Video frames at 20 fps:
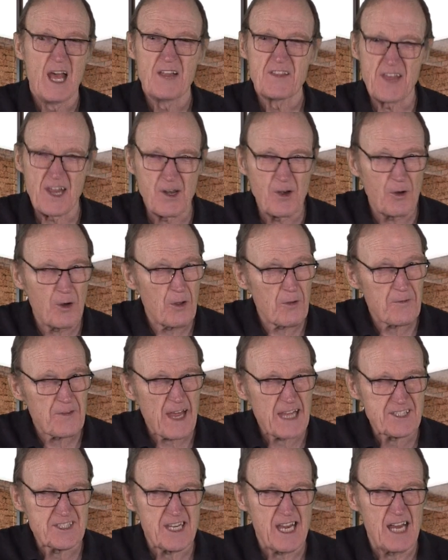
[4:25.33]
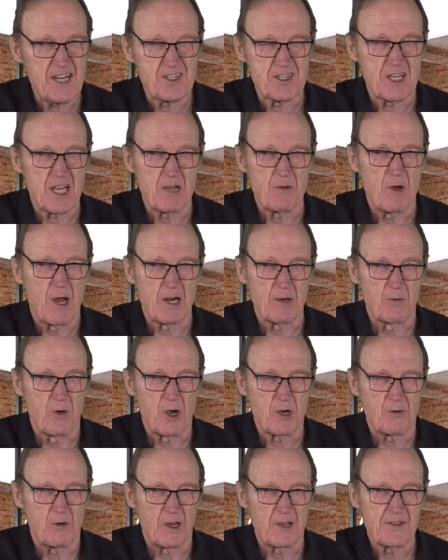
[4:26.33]
They don't know if that's the agent they want to
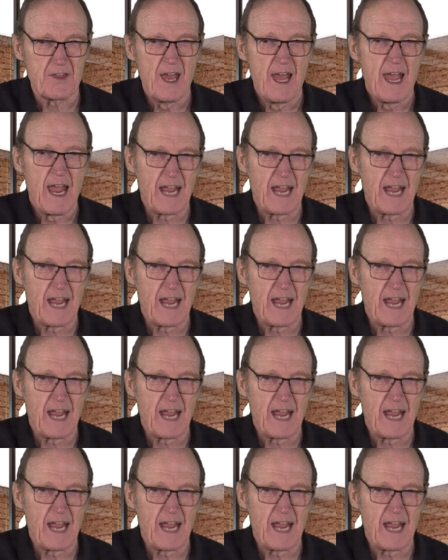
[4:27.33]
work with,